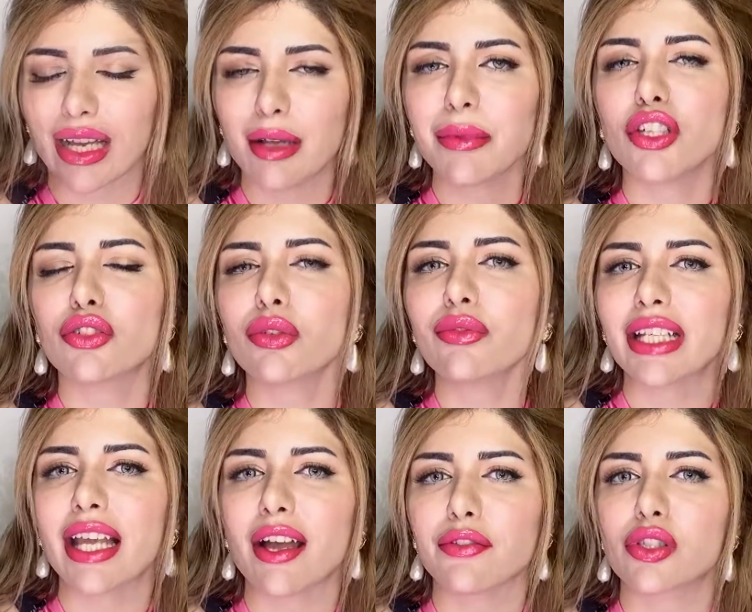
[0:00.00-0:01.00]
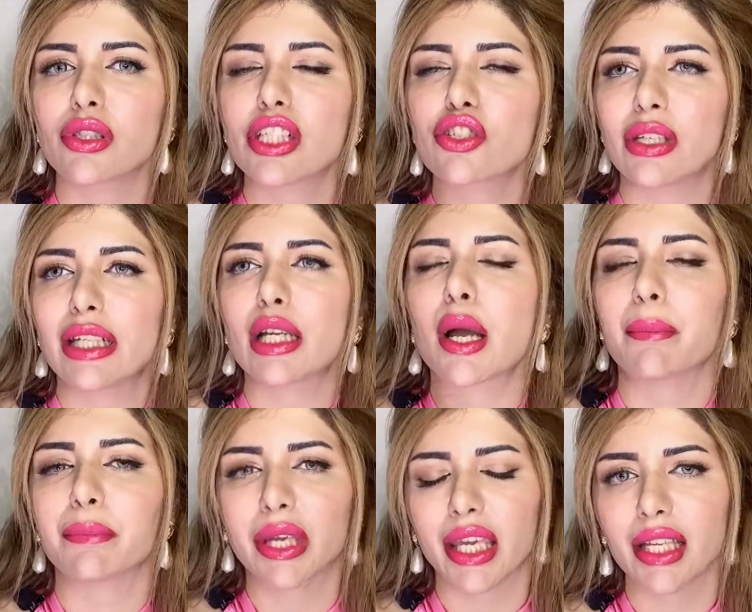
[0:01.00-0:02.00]
I mean, you don't really have to literally
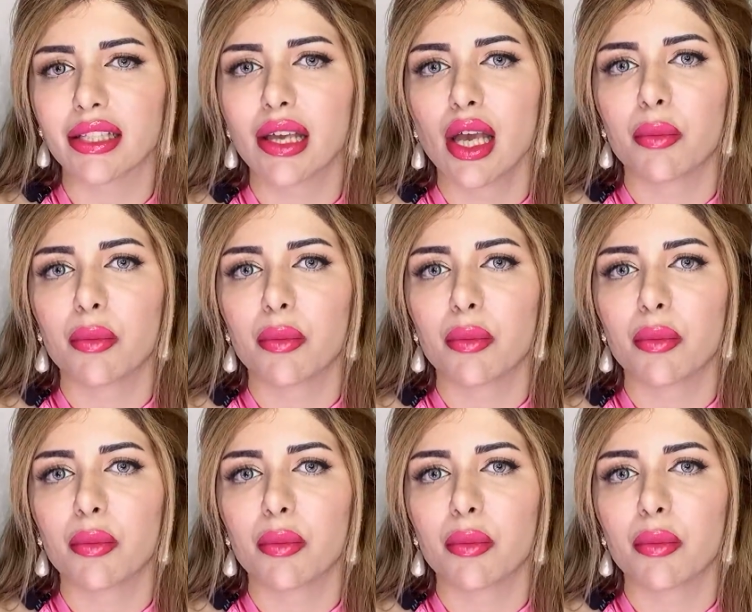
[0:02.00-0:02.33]
compete,